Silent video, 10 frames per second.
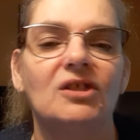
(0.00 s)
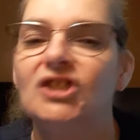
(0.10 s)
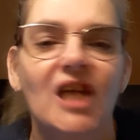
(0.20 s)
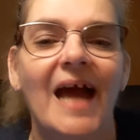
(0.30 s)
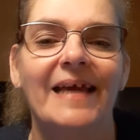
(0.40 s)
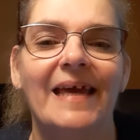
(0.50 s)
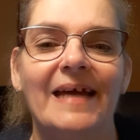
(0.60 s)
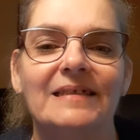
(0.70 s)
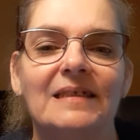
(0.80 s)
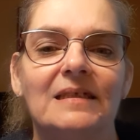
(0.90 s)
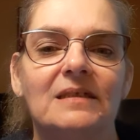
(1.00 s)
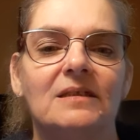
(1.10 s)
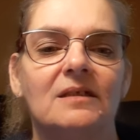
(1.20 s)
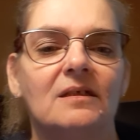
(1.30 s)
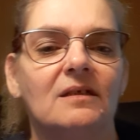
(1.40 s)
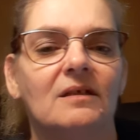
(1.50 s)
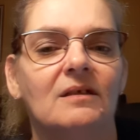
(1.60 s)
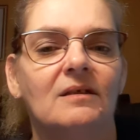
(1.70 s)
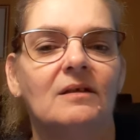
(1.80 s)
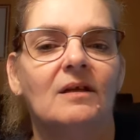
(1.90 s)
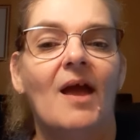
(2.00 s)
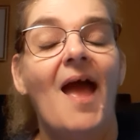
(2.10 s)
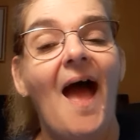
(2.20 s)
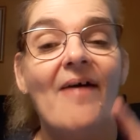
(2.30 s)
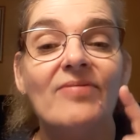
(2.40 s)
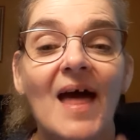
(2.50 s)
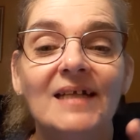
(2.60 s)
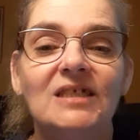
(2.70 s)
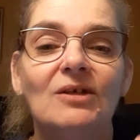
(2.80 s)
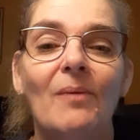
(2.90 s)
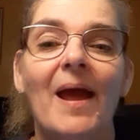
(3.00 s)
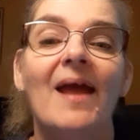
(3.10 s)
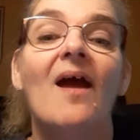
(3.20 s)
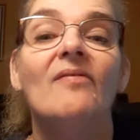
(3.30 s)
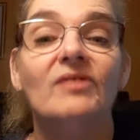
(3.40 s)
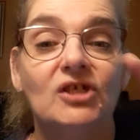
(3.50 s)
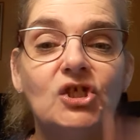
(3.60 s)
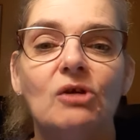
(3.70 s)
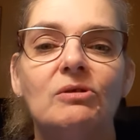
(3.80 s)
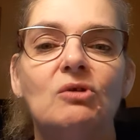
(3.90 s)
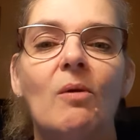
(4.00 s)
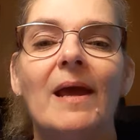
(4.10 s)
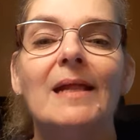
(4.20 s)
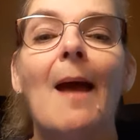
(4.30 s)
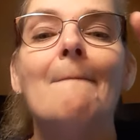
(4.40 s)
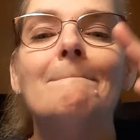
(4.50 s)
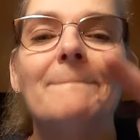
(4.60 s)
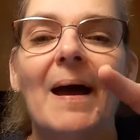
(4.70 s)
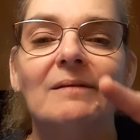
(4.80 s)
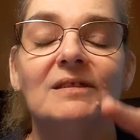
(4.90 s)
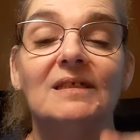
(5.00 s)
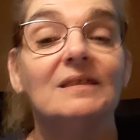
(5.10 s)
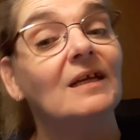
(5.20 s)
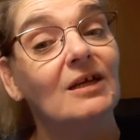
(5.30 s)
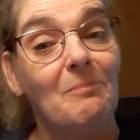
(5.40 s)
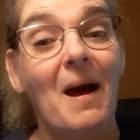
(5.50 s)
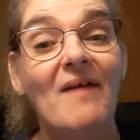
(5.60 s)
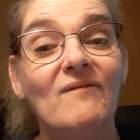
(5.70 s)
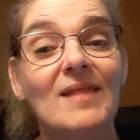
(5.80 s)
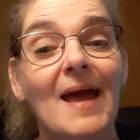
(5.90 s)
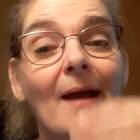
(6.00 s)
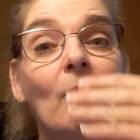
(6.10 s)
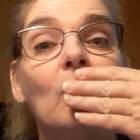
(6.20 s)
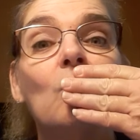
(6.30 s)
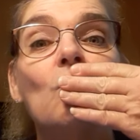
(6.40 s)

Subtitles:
Jackasses. And that's the way the Jewish queen bounces. Goodbye for now.